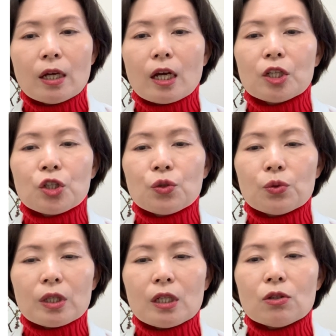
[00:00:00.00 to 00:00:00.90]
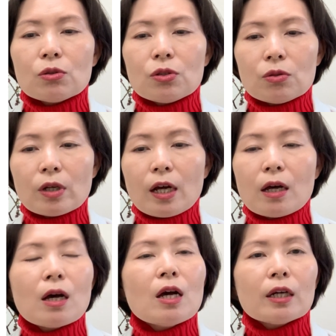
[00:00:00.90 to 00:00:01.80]
and you eat
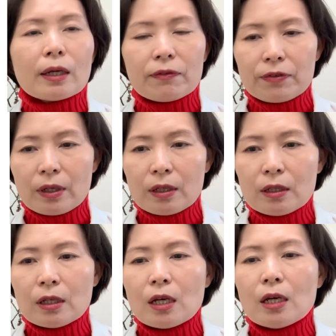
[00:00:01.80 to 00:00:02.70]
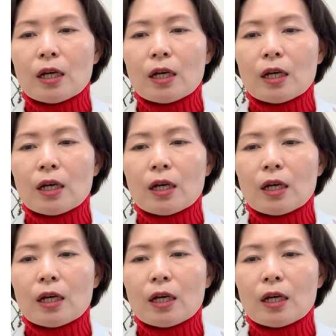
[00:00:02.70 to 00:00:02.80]
sugar, caffeine,